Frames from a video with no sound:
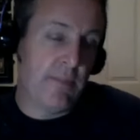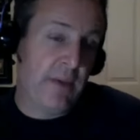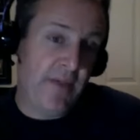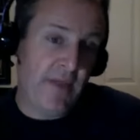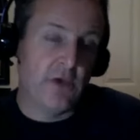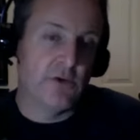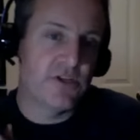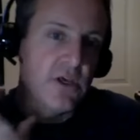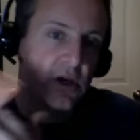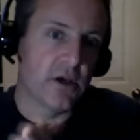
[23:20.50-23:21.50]
and they used
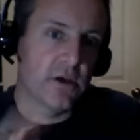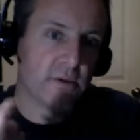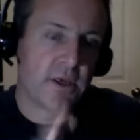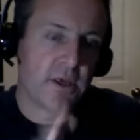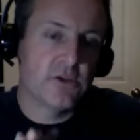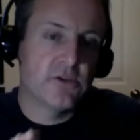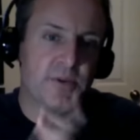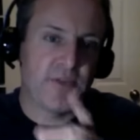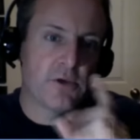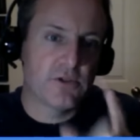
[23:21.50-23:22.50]
the, uh, they used,
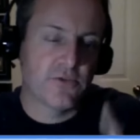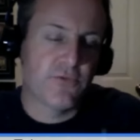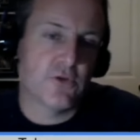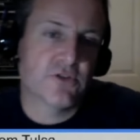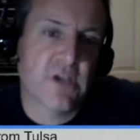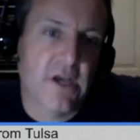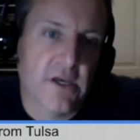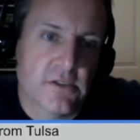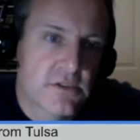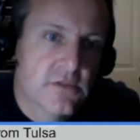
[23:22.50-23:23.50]
but they used the
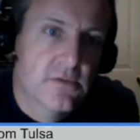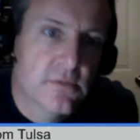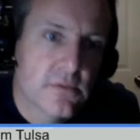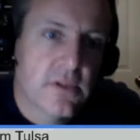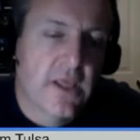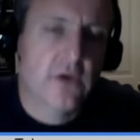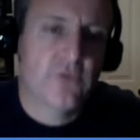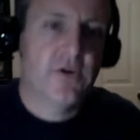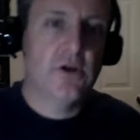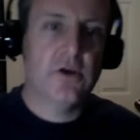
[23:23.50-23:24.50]
full-size... Lego
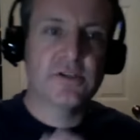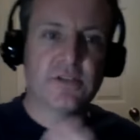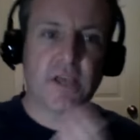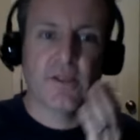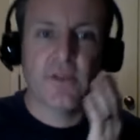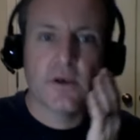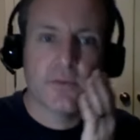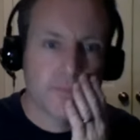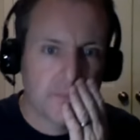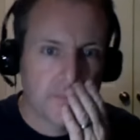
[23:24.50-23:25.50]
figure because they had
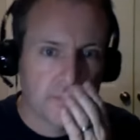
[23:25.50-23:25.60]
the you